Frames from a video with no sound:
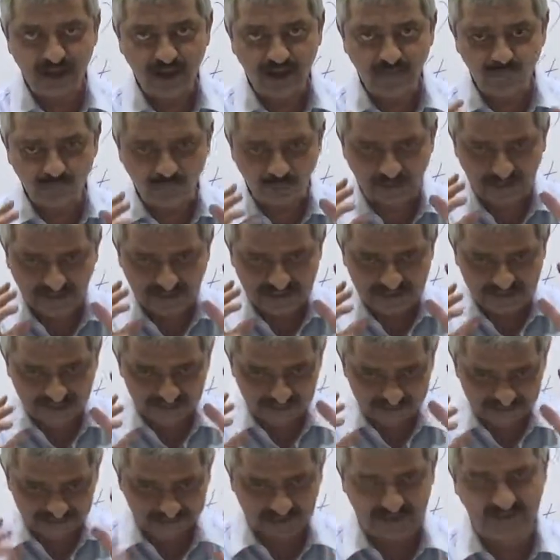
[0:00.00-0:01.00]
What
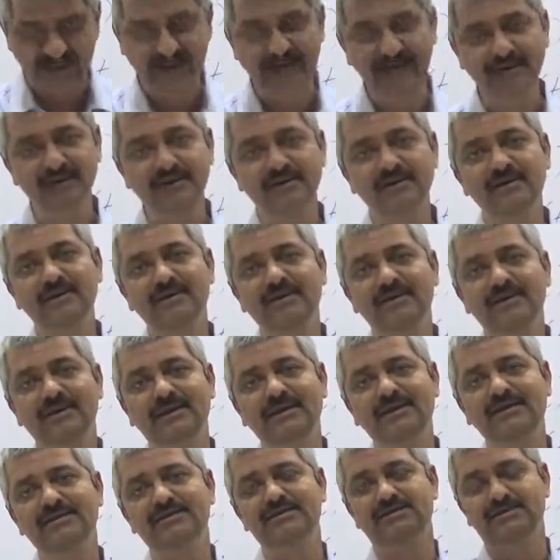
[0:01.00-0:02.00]
I say
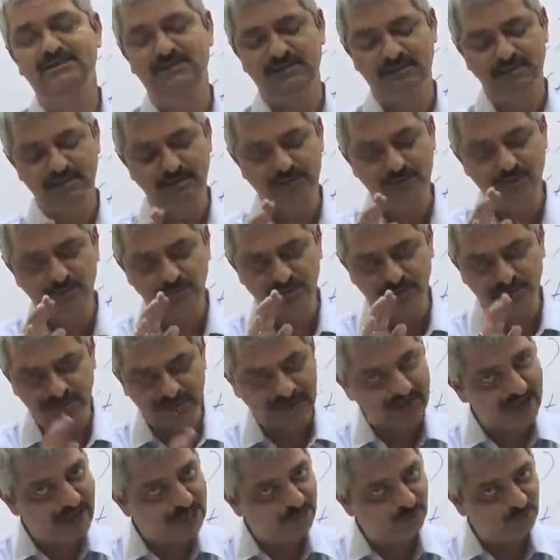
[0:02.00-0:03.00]
is, you
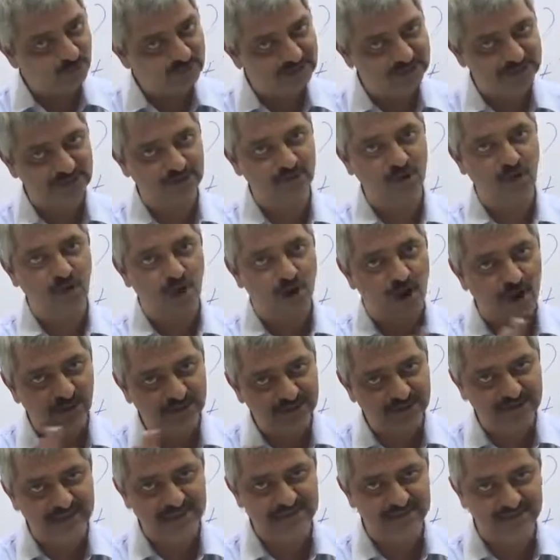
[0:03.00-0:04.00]
try to listen
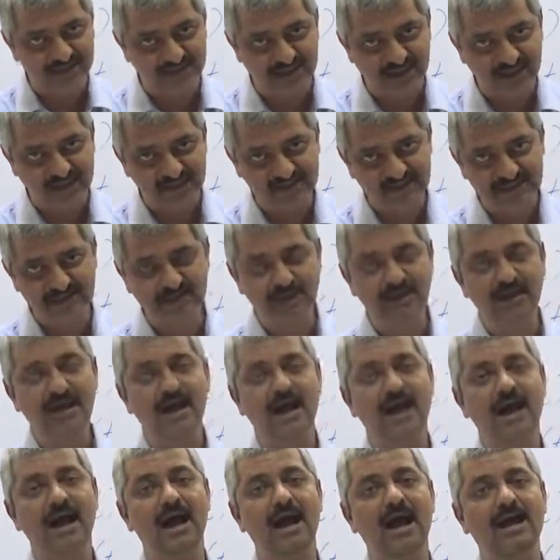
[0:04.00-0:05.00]
all the lectures.
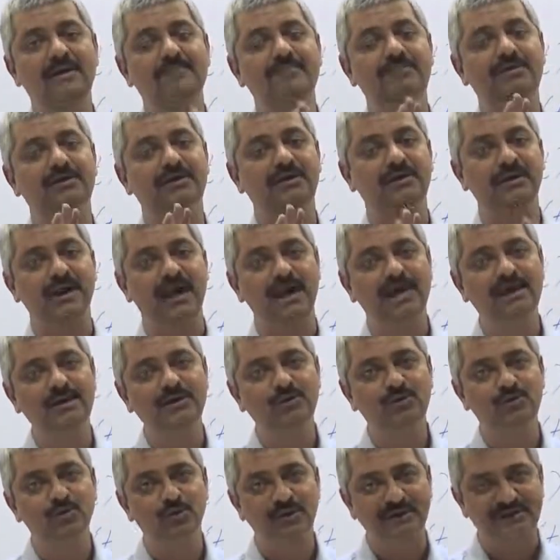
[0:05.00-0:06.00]
I am
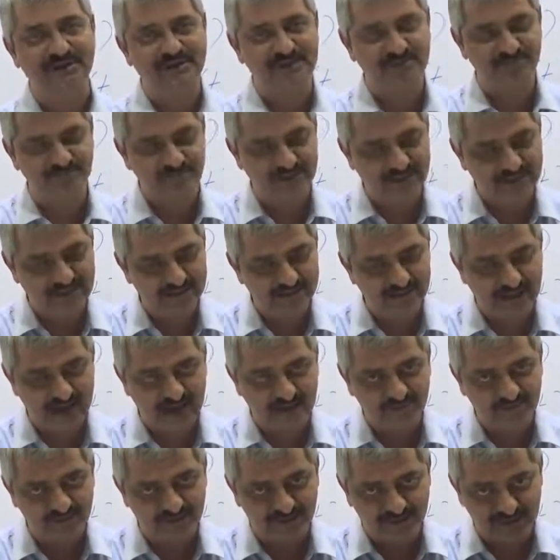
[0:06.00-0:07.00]
trying to explain, I
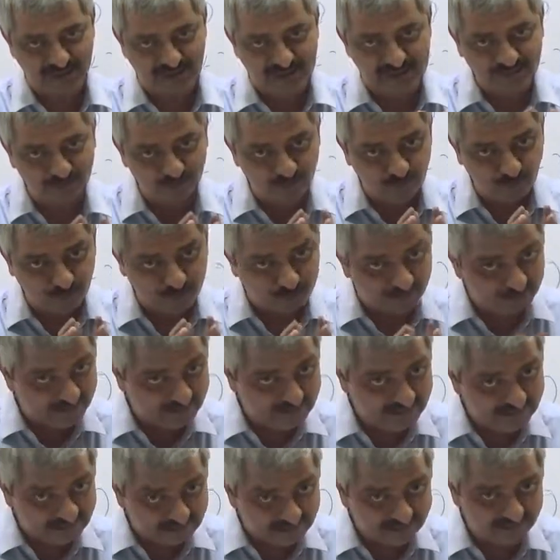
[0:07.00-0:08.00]
am trying to
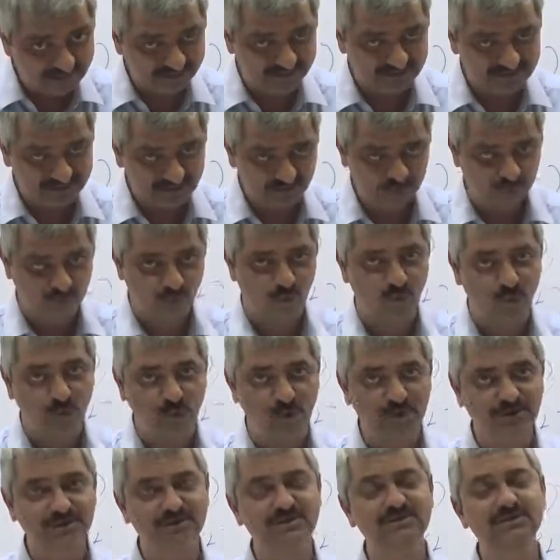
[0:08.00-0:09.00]
build this
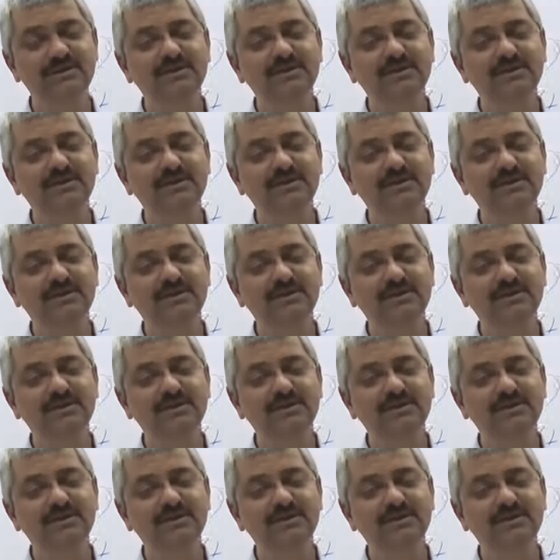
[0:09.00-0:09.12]
course